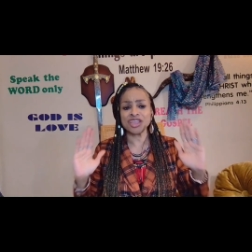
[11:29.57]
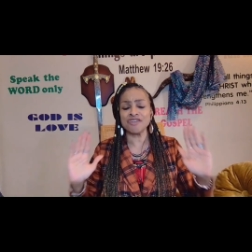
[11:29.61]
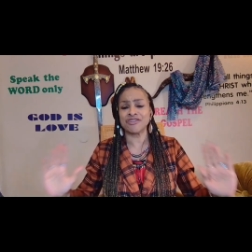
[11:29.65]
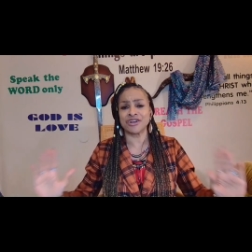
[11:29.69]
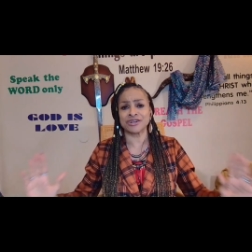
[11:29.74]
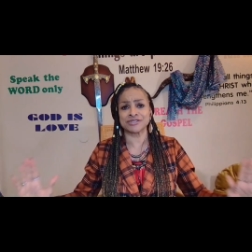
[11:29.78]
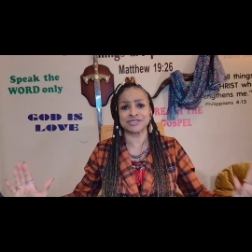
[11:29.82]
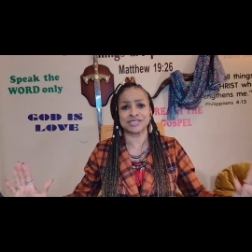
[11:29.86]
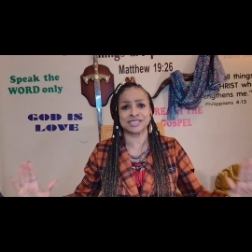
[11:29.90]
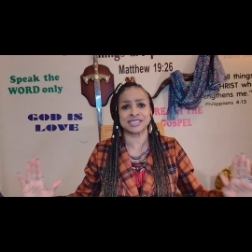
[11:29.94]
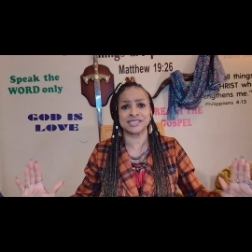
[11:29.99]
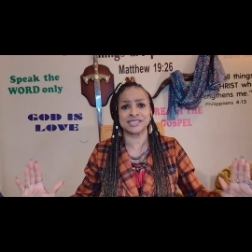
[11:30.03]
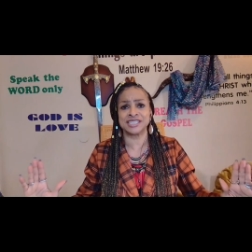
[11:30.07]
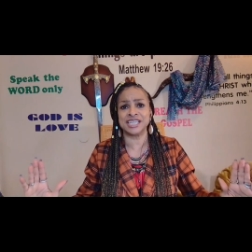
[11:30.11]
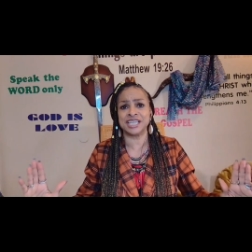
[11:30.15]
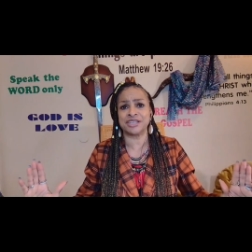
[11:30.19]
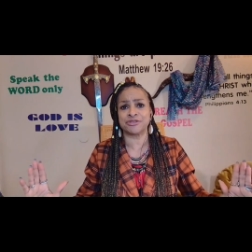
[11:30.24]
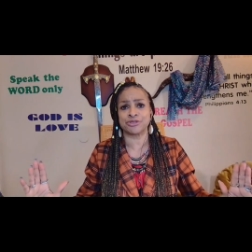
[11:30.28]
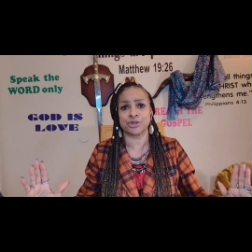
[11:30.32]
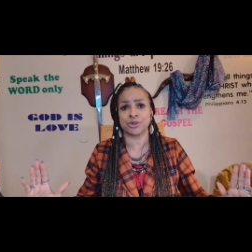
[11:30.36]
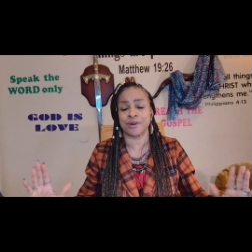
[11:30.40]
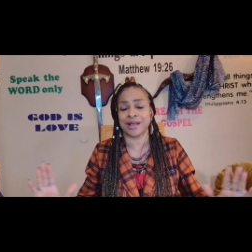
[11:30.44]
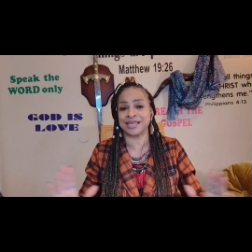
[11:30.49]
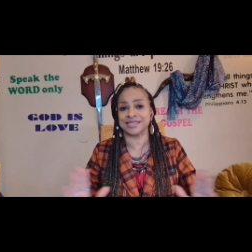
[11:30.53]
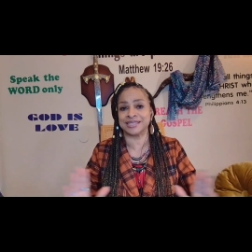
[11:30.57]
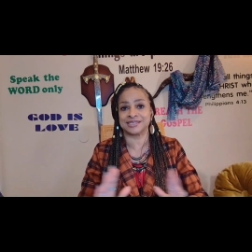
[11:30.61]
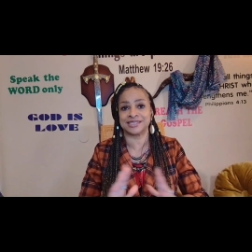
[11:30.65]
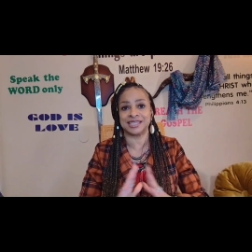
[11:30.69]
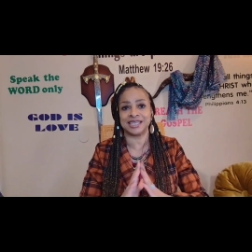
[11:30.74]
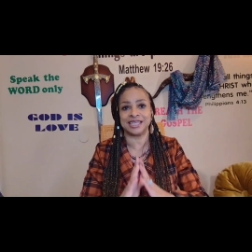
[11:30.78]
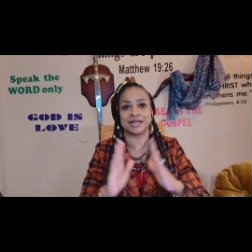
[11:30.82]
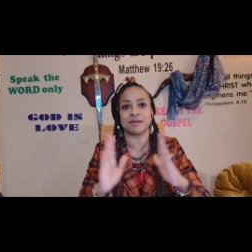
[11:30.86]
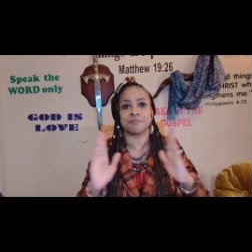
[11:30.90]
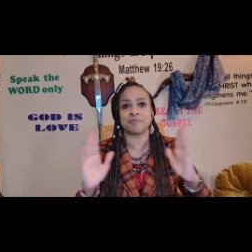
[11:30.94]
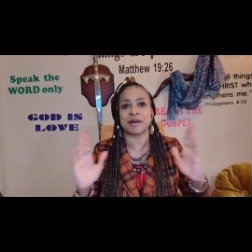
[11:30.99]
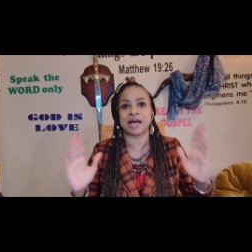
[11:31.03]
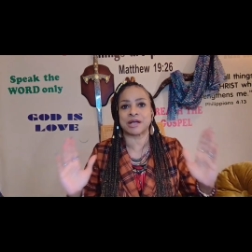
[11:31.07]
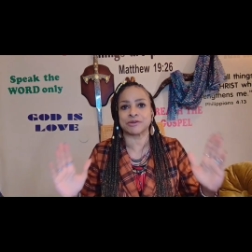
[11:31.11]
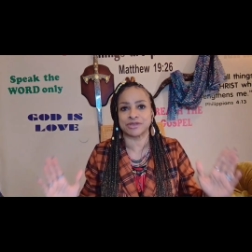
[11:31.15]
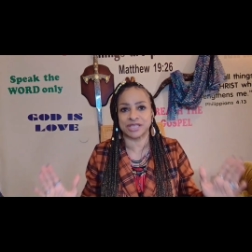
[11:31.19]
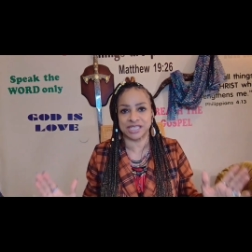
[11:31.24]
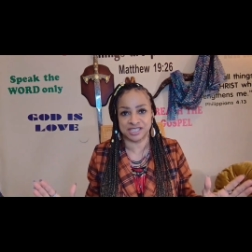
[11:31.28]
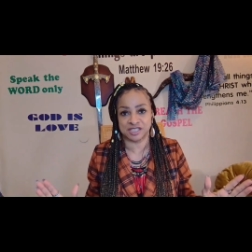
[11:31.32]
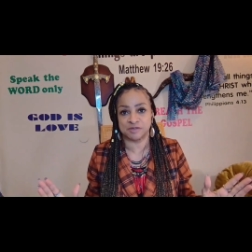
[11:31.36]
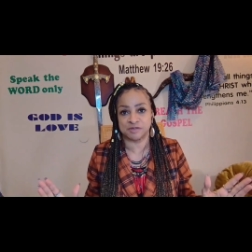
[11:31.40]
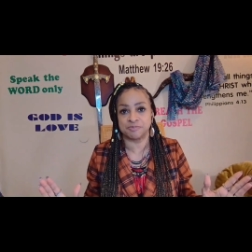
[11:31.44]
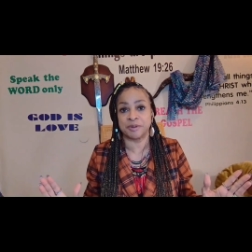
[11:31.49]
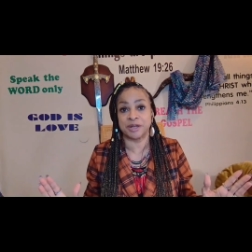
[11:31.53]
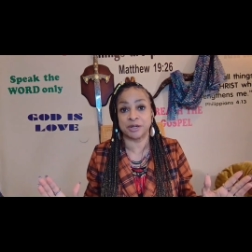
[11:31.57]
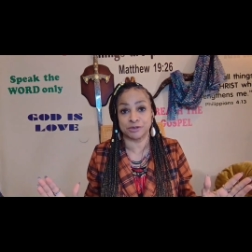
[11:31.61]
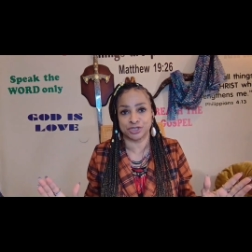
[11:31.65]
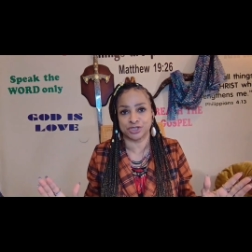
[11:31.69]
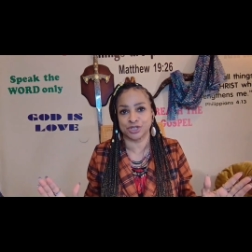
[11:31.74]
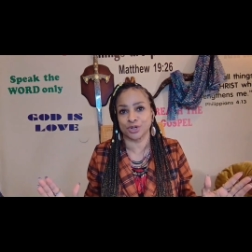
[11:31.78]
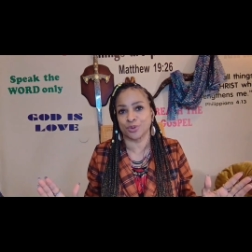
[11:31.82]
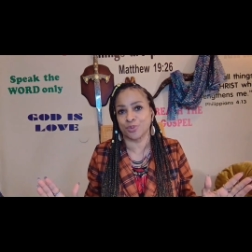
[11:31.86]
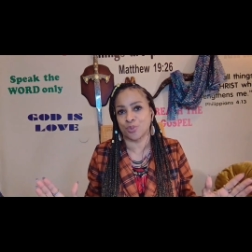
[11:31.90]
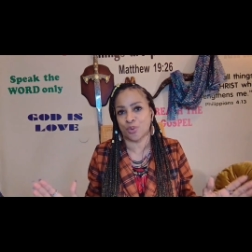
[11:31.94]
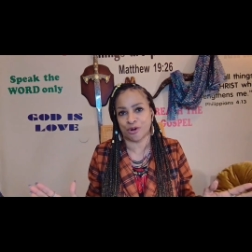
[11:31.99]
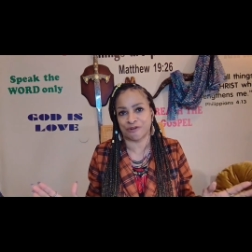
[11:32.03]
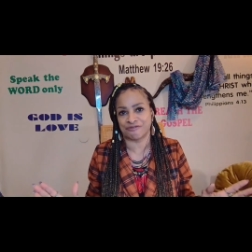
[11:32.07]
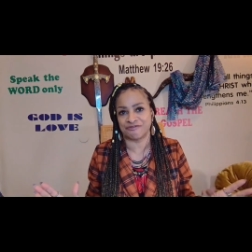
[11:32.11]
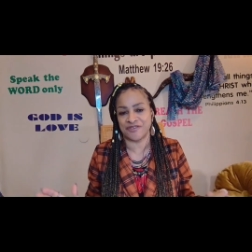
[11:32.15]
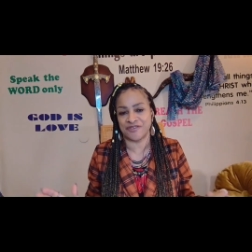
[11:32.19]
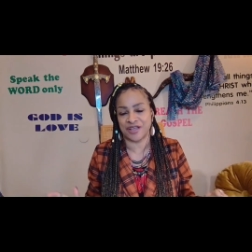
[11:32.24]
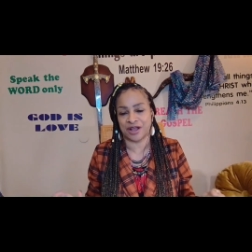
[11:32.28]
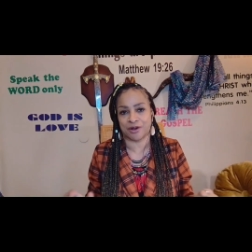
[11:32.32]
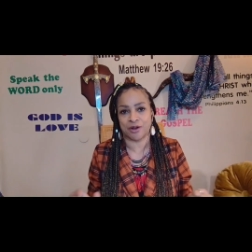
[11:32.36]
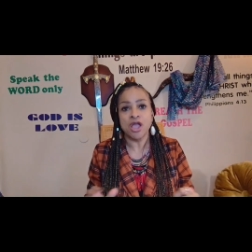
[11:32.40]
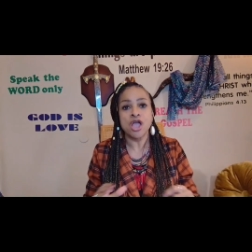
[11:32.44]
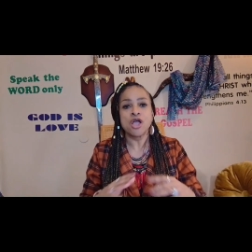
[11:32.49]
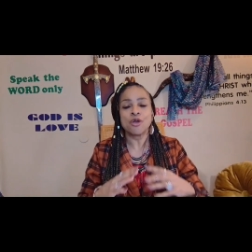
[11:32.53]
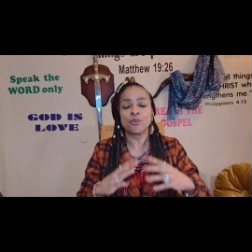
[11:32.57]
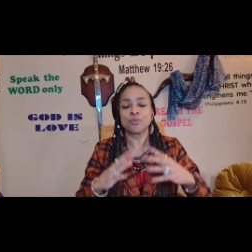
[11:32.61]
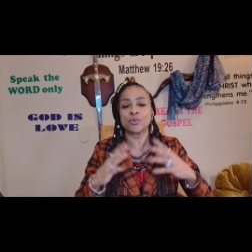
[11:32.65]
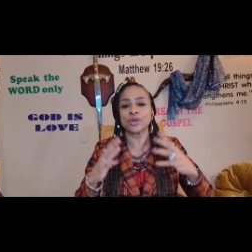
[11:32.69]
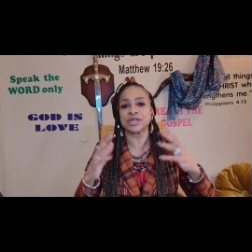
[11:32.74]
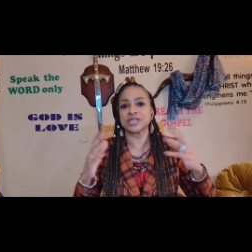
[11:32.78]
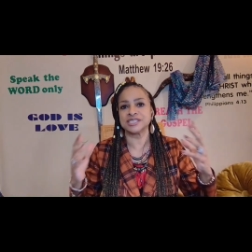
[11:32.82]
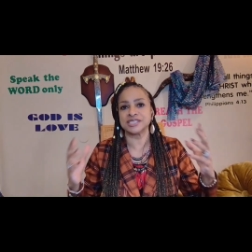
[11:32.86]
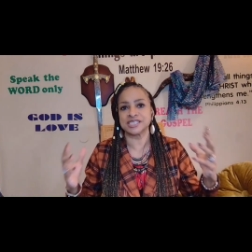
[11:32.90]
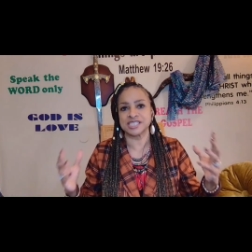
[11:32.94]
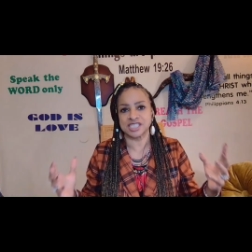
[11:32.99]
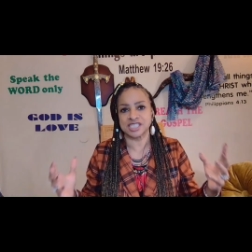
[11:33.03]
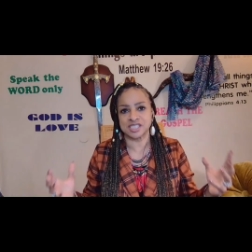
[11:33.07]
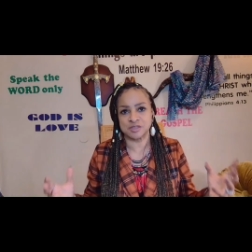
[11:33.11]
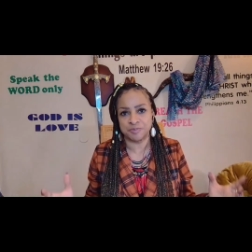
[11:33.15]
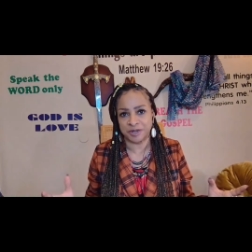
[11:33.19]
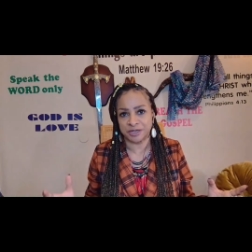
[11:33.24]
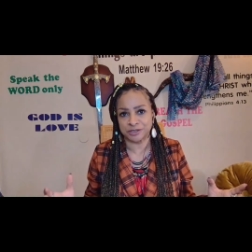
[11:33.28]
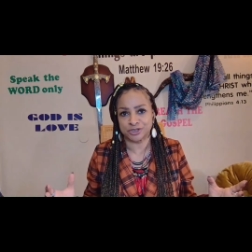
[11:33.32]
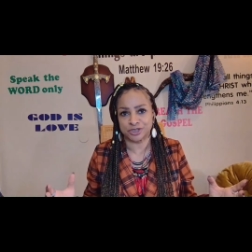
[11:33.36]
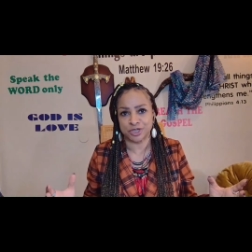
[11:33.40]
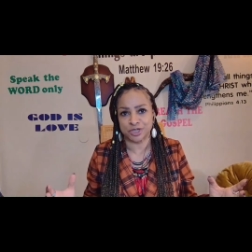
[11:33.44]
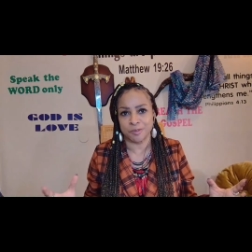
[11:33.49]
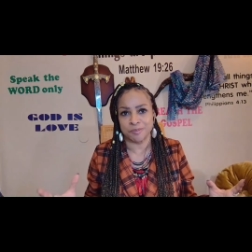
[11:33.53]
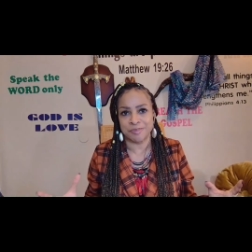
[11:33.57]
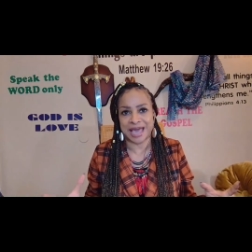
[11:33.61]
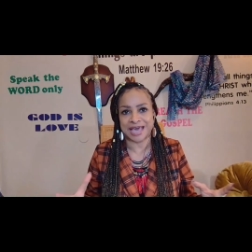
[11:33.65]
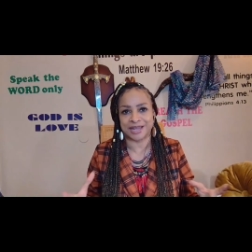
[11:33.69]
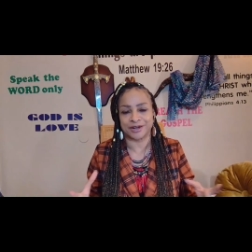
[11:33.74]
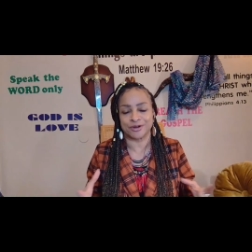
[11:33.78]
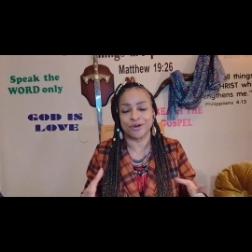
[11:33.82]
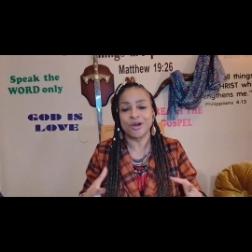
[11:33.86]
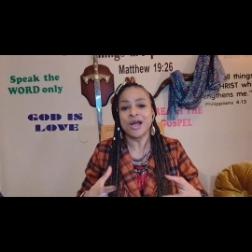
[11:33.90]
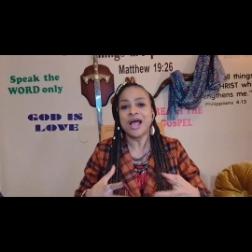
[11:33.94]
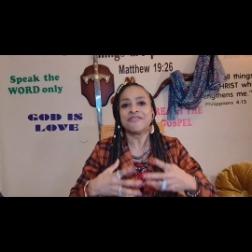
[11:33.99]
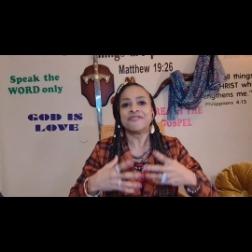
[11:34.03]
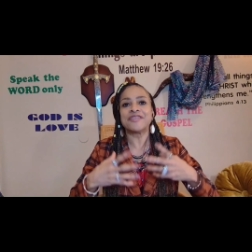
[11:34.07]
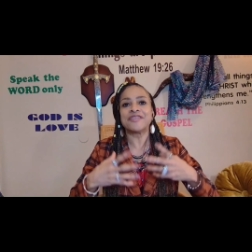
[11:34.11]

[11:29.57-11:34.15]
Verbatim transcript: verses 10 through 18 about this spiritual warfare, really this spiritual battle,